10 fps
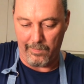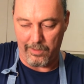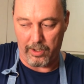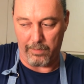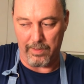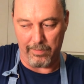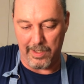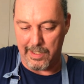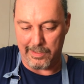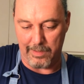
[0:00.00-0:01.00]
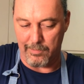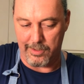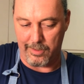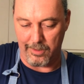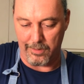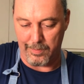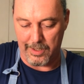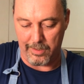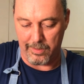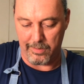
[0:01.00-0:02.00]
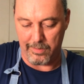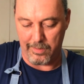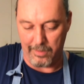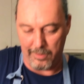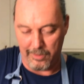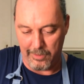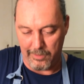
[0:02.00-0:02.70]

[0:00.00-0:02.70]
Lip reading: Okay, maybe not that much cocoa powder.